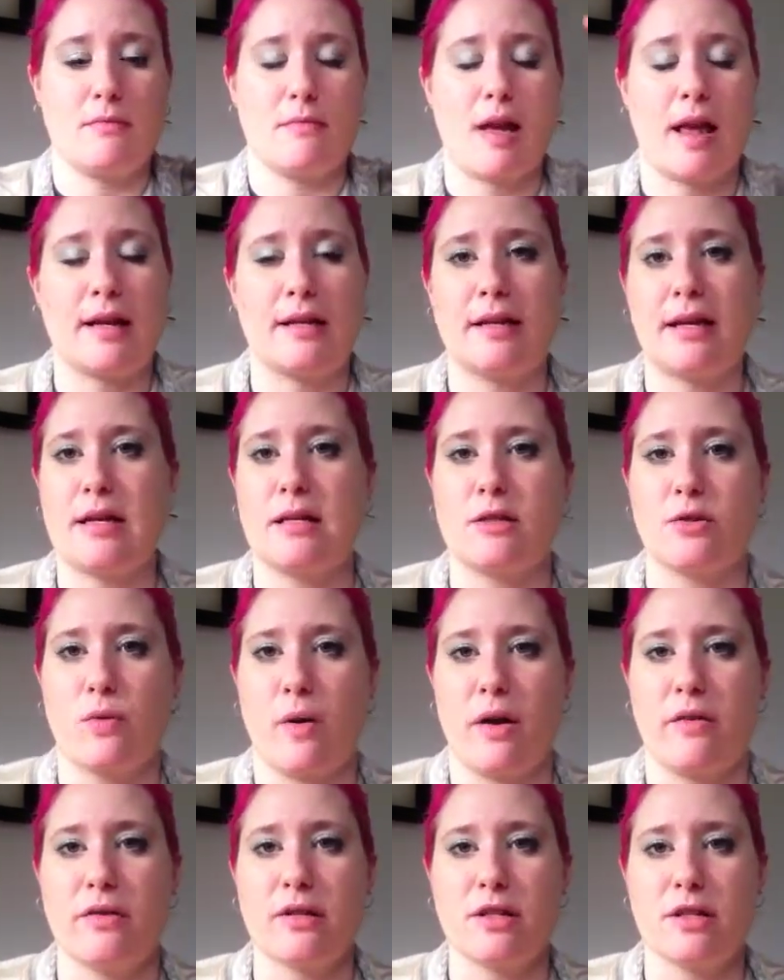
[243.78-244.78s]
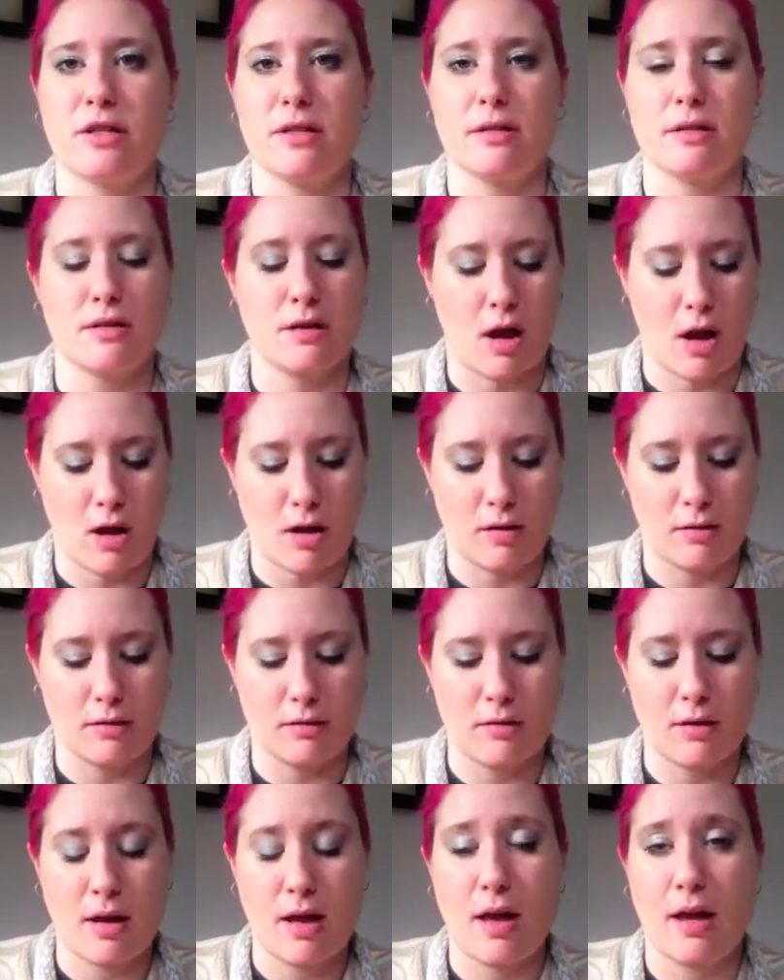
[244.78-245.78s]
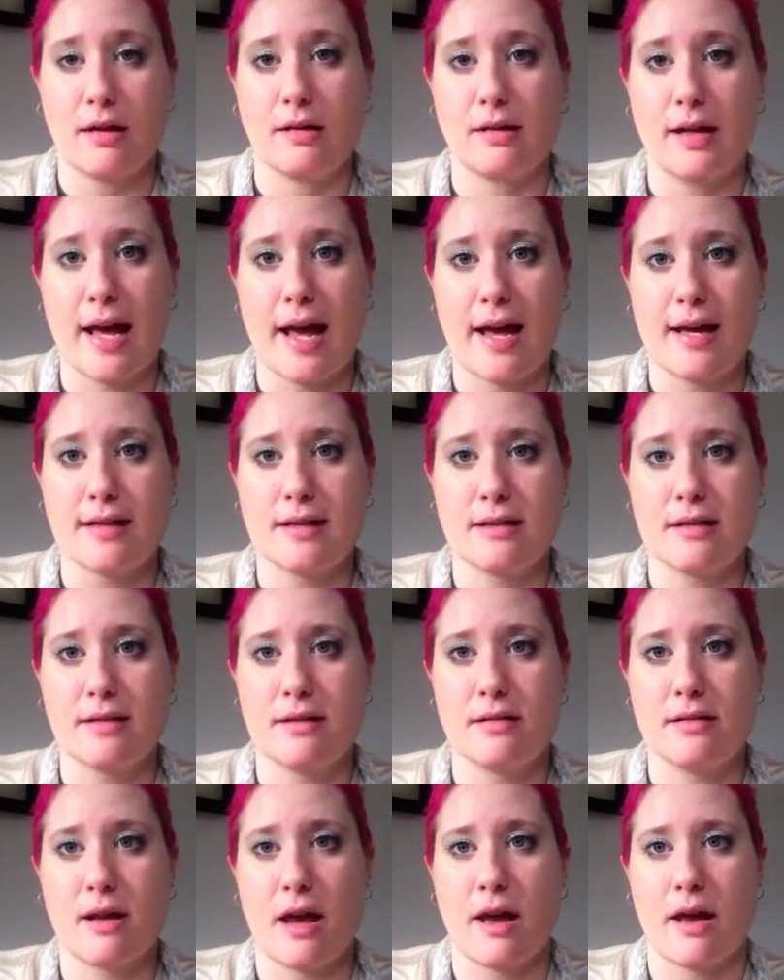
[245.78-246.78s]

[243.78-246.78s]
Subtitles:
at least 12 inches tall glass